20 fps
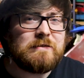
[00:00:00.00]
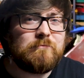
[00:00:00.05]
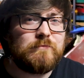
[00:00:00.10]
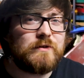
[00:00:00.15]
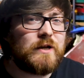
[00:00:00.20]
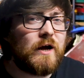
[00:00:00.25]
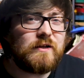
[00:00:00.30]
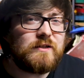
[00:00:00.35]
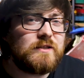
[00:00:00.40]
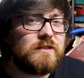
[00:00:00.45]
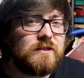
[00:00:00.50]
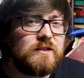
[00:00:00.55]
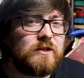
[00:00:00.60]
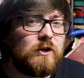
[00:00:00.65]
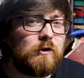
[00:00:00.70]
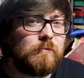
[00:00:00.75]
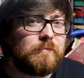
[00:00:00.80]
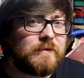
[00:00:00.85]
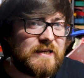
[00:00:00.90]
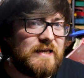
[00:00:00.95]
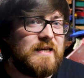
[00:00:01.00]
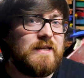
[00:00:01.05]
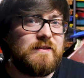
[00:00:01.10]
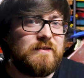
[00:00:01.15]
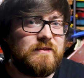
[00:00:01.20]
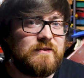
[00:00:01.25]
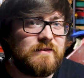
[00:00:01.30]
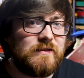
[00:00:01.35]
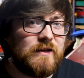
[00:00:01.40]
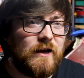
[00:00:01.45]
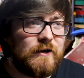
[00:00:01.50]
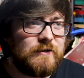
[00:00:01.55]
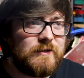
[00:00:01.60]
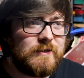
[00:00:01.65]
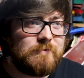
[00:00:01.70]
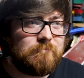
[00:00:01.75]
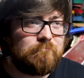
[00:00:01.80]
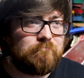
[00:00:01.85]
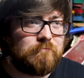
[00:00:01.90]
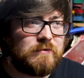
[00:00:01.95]
how did it all begin? How
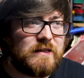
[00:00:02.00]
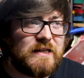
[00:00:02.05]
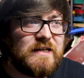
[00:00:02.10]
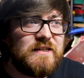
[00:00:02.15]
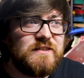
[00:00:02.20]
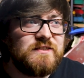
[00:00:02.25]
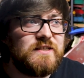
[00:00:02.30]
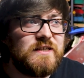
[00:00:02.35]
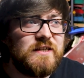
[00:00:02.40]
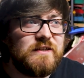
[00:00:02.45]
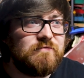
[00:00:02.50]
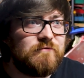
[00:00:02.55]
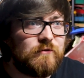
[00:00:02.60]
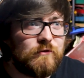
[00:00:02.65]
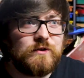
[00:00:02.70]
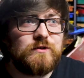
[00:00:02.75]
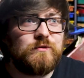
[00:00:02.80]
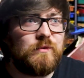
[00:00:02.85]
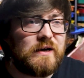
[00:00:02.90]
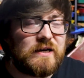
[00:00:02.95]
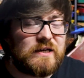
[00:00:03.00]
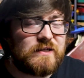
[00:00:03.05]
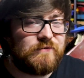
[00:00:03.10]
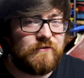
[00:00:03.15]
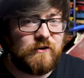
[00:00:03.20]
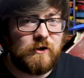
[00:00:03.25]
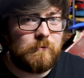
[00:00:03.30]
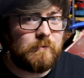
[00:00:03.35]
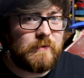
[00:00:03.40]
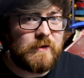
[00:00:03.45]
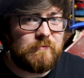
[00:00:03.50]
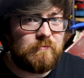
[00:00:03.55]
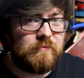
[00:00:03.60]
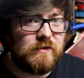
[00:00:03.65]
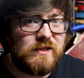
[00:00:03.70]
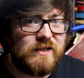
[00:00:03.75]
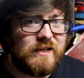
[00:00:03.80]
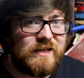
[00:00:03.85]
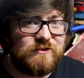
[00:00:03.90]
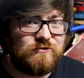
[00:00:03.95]
did plain Jane Volkswagen of all
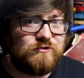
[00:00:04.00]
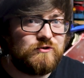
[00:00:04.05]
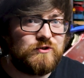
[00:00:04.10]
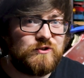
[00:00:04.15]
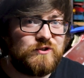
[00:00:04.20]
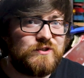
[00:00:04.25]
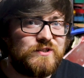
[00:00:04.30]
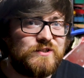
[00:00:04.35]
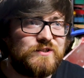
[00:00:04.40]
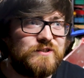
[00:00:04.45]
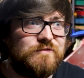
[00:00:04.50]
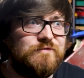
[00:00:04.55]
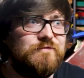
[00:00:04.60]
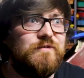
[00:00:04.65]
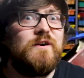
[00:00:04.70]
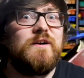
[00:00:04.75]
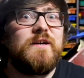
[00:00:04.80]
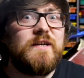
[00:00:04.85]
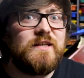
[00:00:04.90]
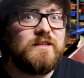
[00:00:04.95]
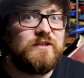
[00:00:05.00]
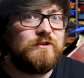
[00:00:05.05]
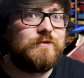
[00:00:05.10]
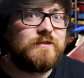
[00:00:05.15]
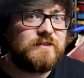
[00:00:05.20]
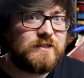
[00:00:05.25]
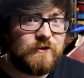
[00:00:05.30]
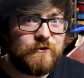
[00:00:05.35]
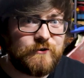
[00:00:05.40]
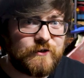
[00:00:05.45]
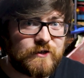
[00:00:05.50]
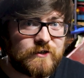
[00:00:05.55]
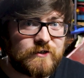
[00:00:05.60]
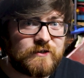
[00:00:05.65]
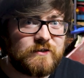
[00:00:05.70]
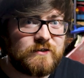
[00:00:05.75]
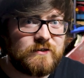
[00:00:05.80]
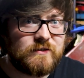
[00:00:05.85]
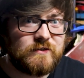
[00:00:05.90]
people introduce such a funky new interior?